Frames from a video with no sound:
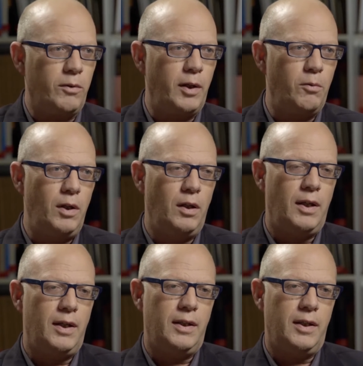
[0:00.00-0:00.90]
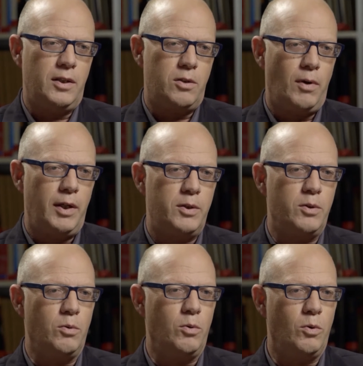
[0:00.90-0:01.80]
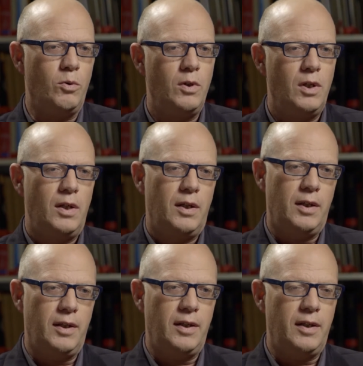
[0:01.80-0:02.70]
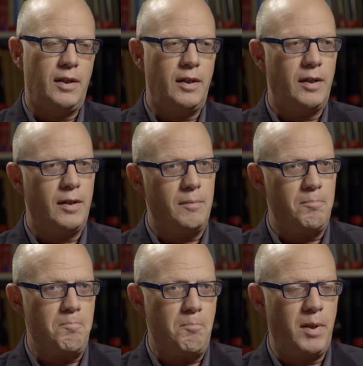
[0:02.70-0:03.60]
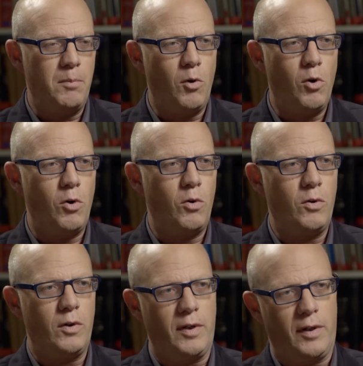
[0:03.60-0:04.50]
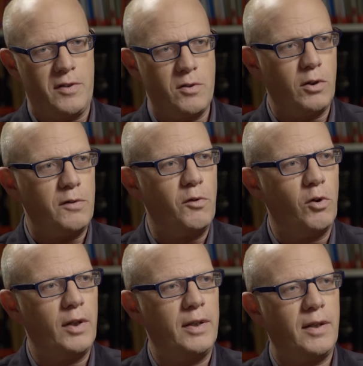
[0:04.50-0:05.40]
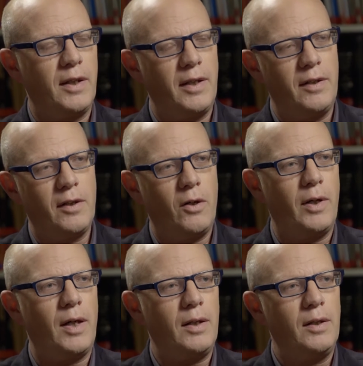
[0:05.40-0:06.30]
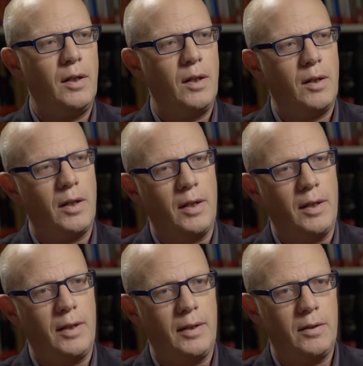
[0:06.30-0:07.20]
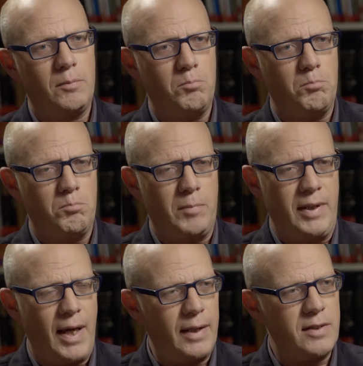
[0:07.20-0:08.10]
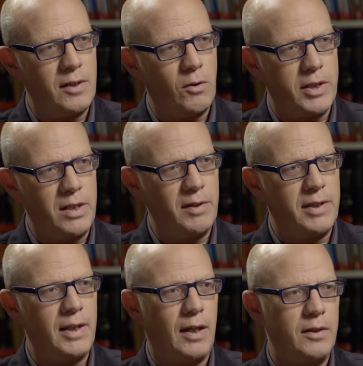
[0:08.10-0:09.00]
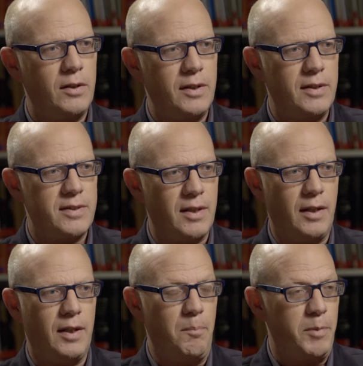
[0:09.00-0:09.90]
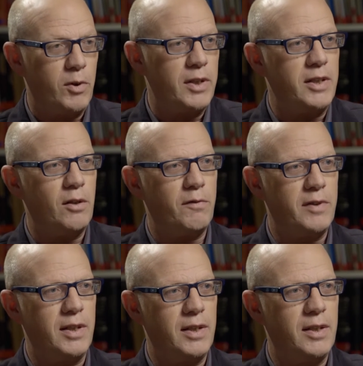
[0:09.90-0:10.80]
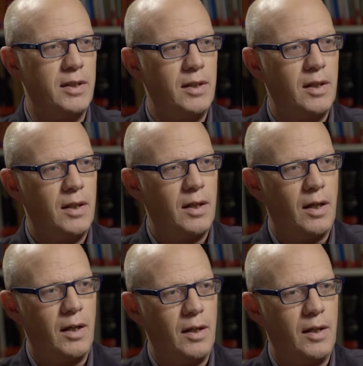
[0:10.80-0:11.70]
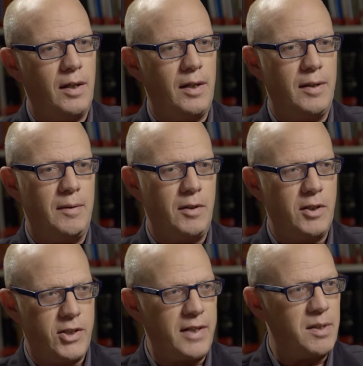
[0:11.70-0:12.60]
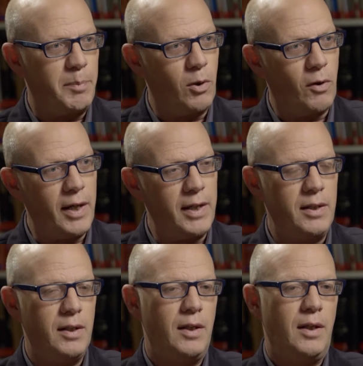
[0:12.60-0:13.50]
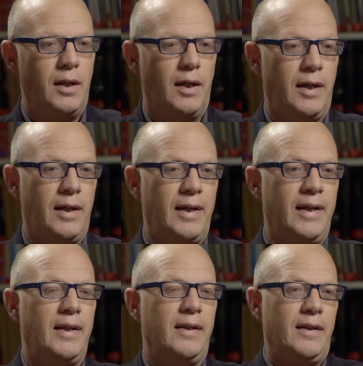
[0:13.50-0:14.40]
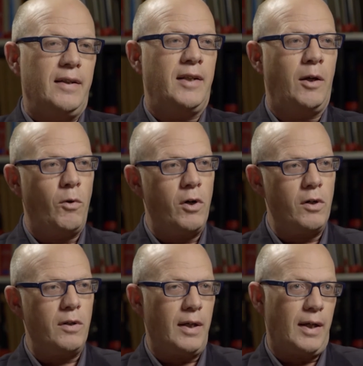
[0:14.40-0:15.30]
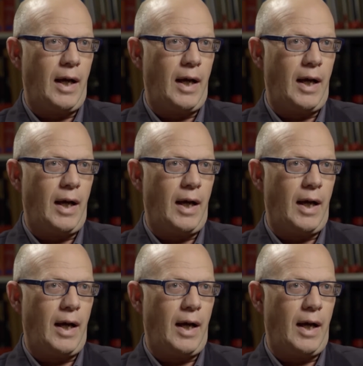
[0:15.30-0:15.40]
They will try to be more resourceful in the area and enhance their activity under this impunity of the JCPOA. They were,